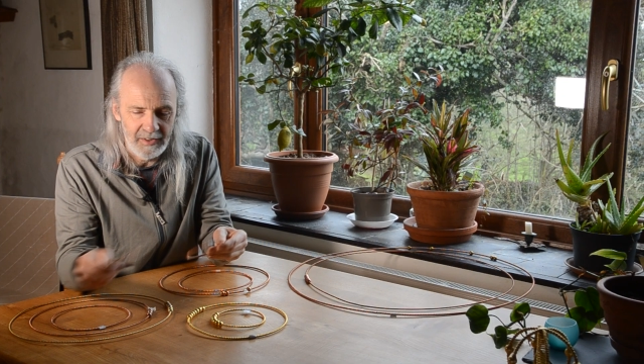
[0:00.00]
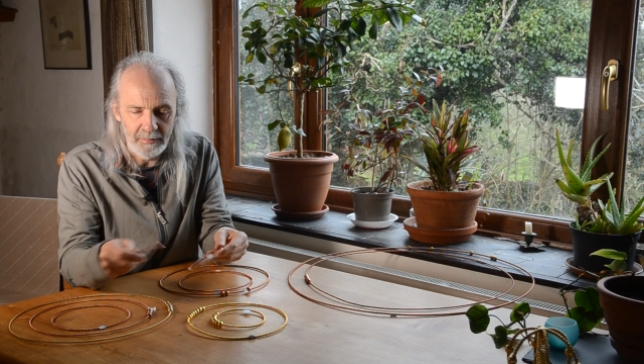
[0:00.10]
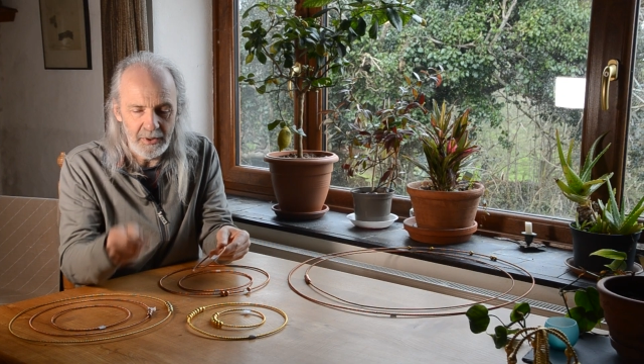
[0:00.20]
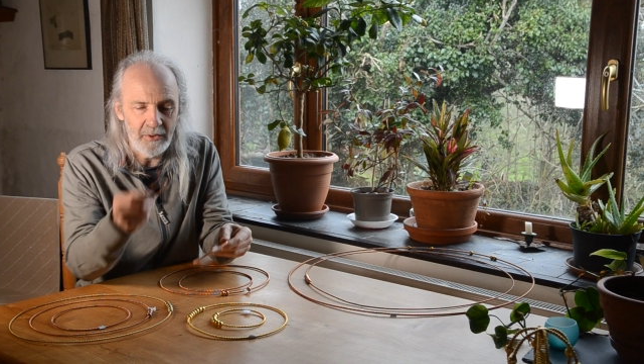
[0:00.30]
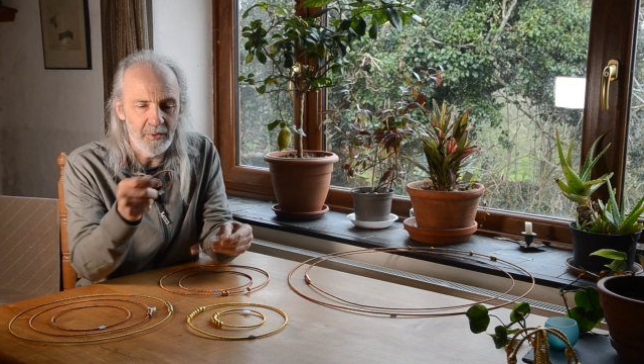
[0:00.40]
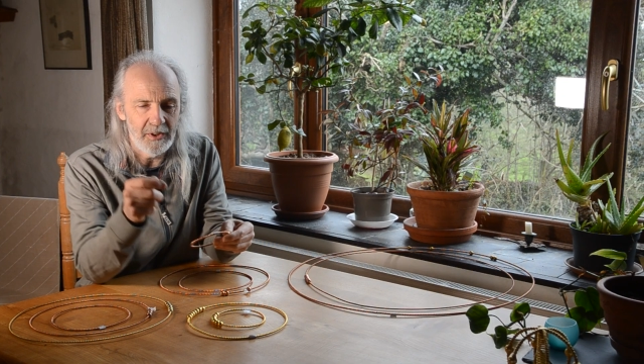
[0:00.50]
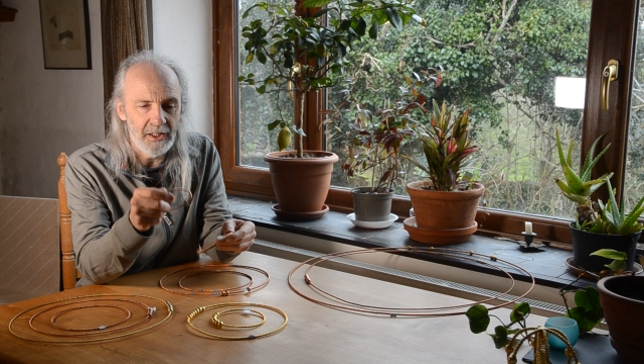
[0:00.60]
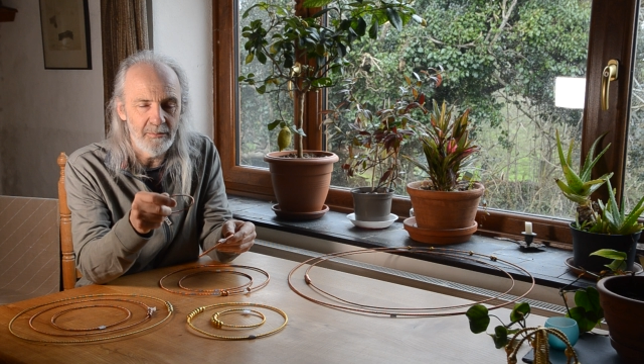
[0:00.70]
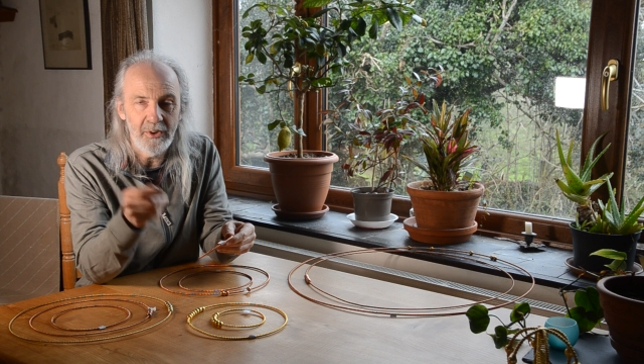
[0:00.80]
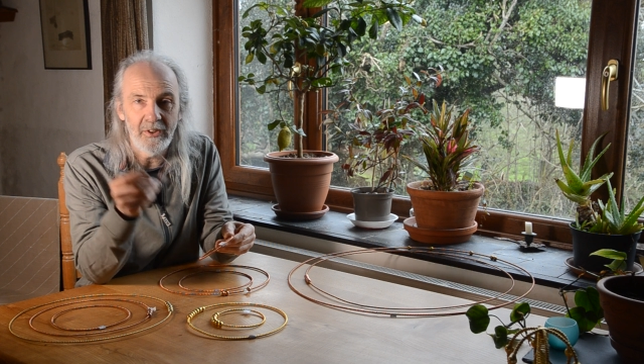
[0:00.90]
pick one
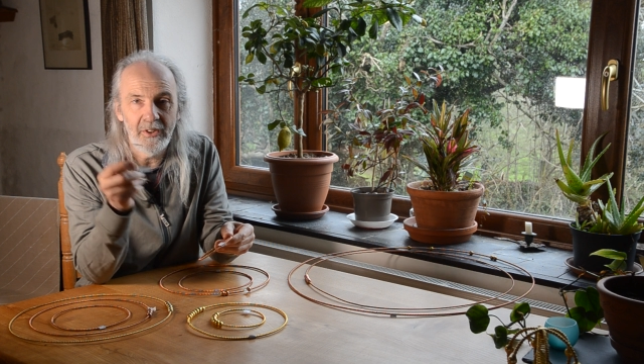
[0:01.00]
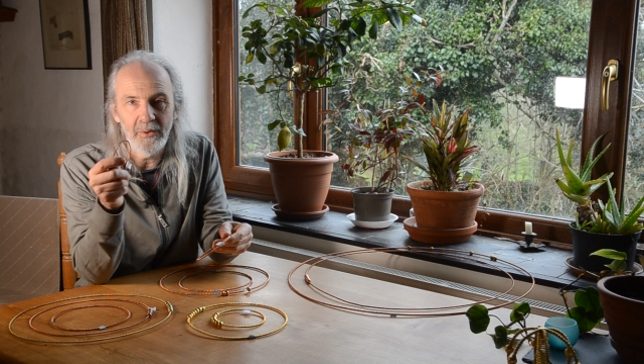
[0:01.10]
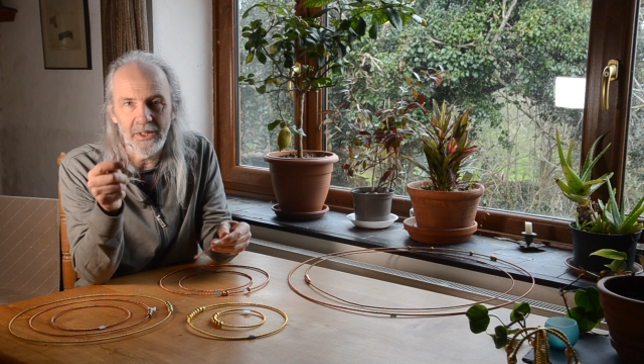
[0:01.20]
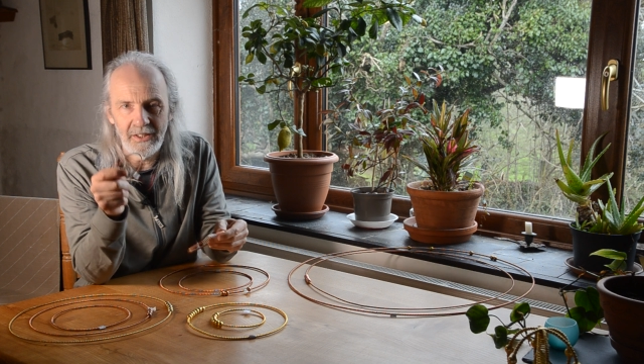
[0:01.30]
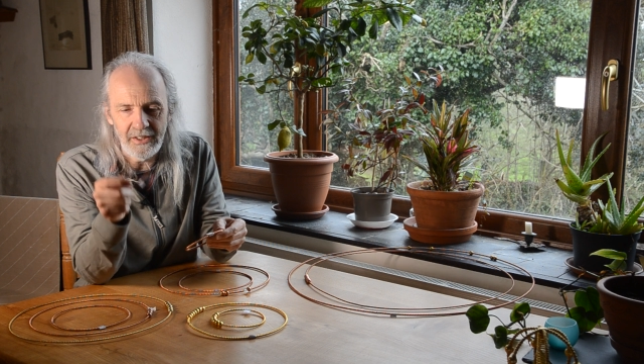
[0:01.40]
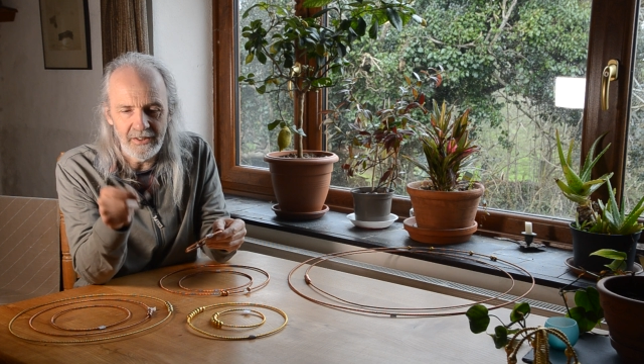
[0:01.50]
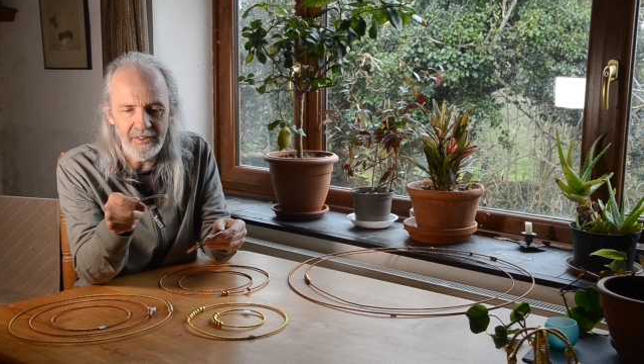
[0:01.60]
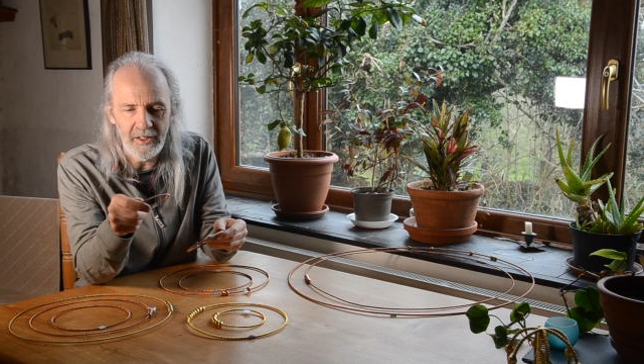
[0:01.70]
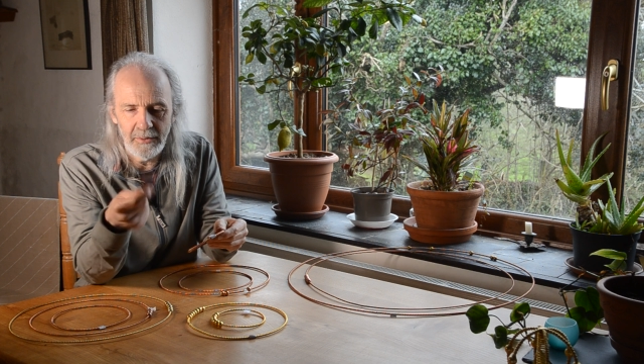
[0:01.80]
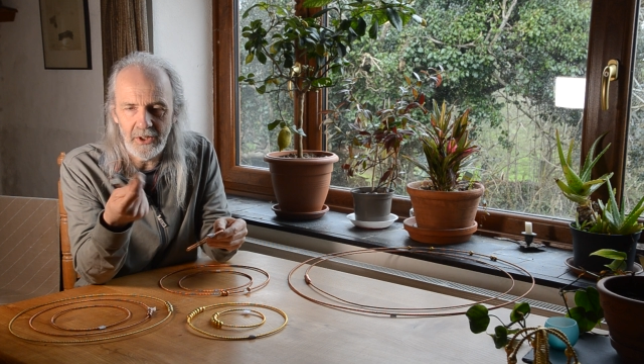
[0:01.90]
up, you can quickly
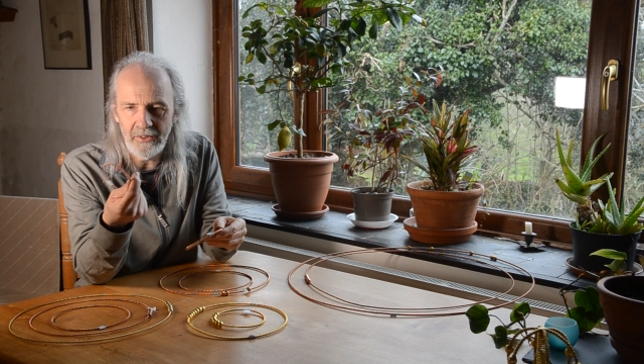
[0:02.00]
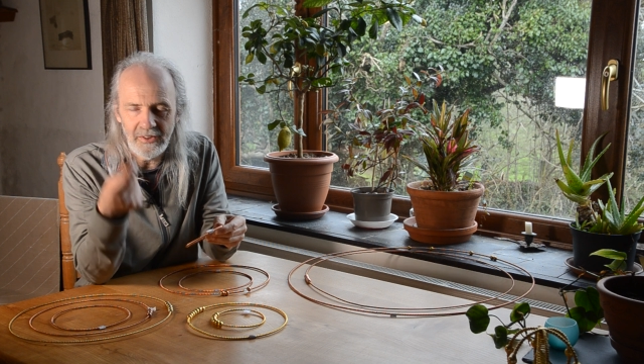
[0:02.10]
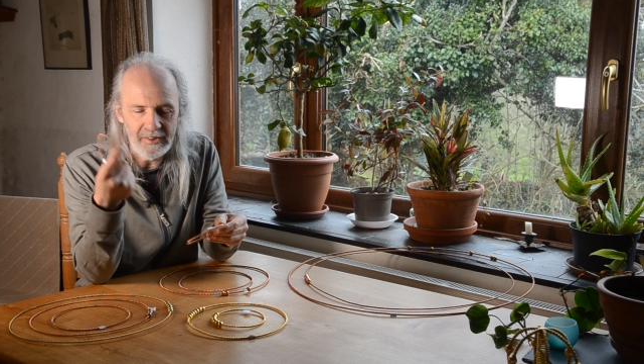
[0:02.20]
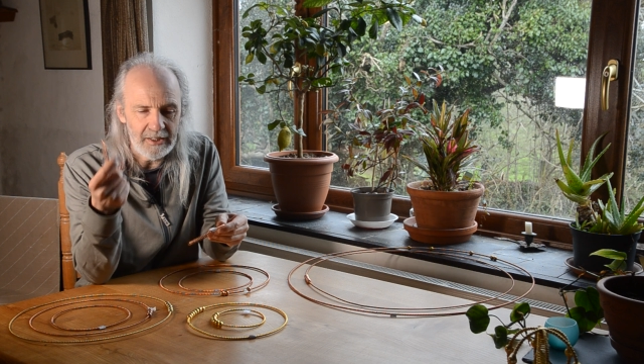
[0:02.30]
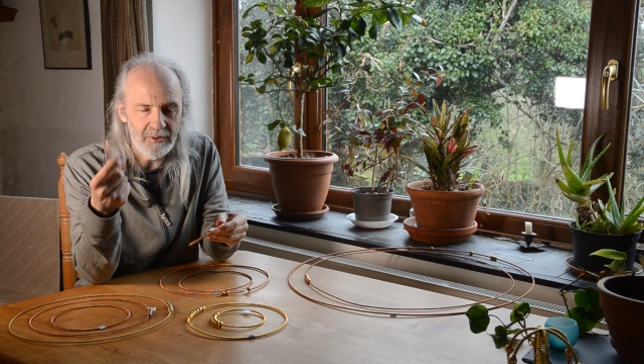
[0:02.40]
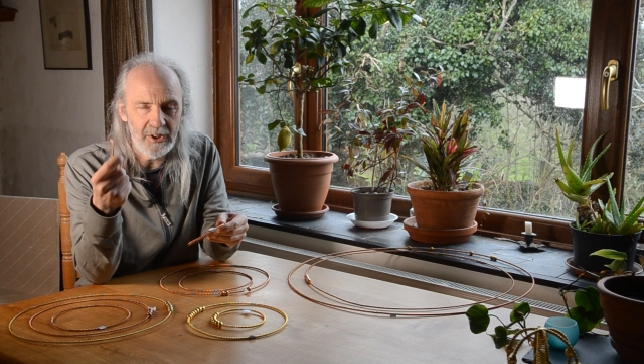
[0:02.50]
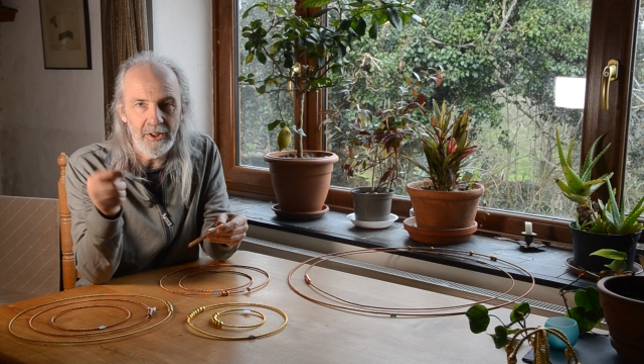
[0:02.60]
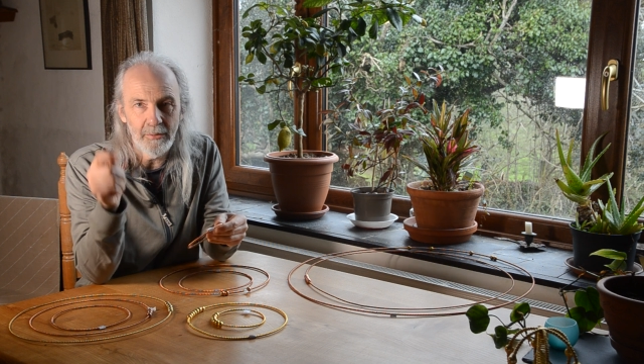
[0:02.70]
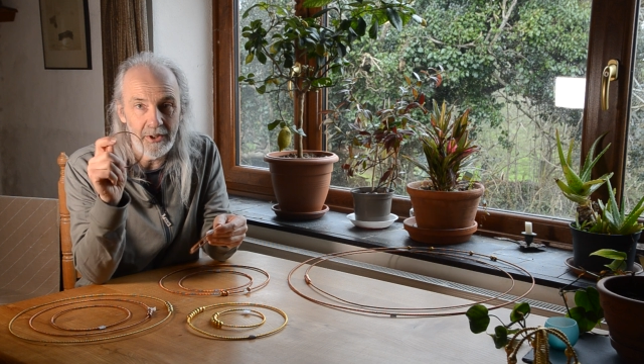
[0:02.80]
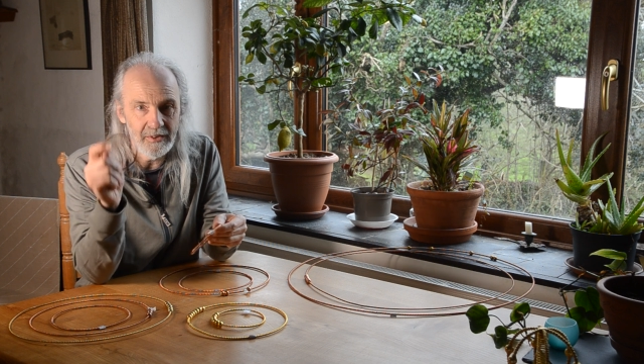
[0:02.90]
determine, oh, the sacred
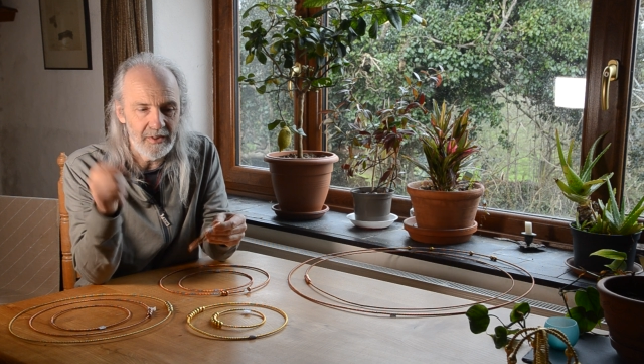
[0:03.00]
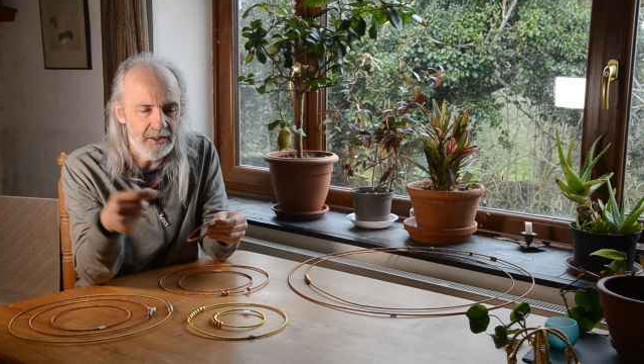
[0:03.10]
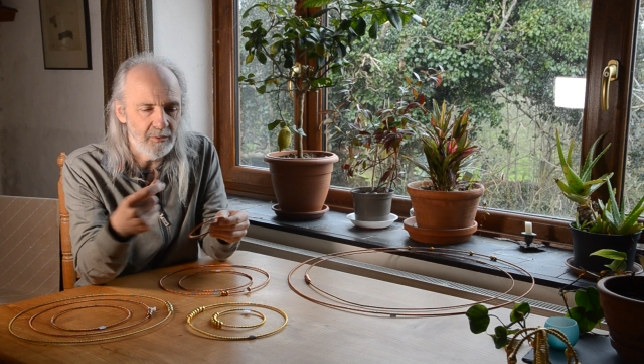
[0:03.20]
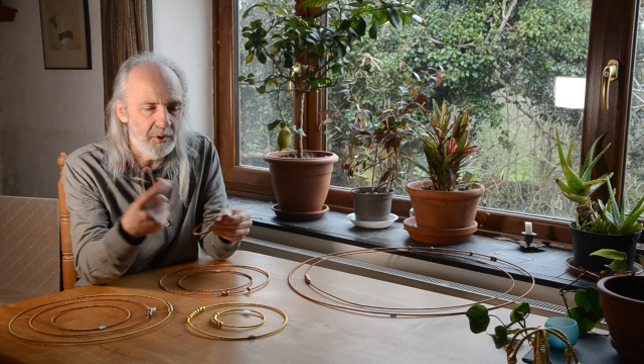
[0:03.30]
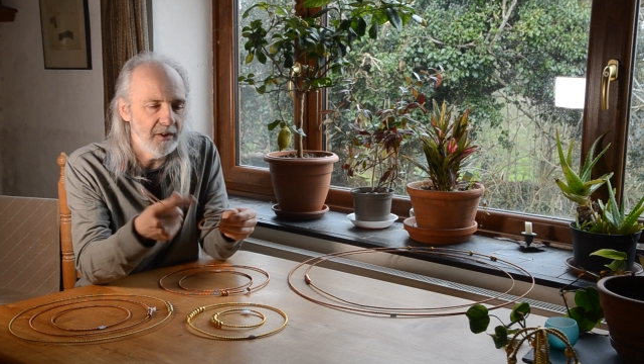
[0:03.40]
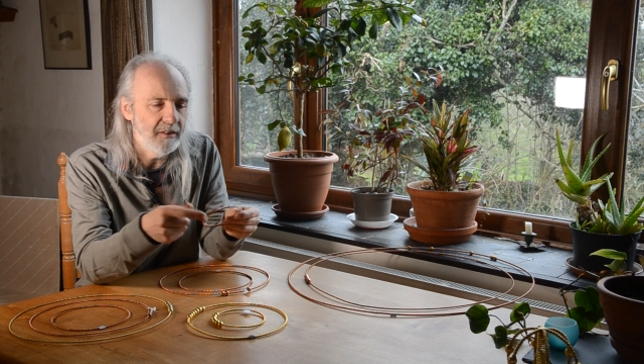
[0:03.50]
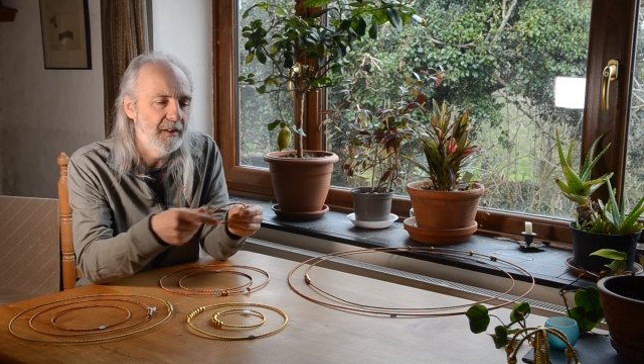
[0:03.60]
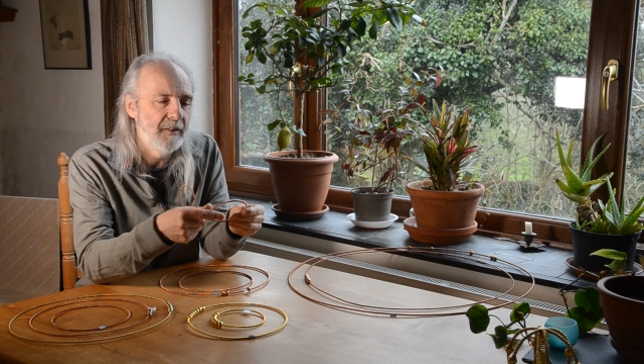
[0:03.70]
Cubit is thinner wire,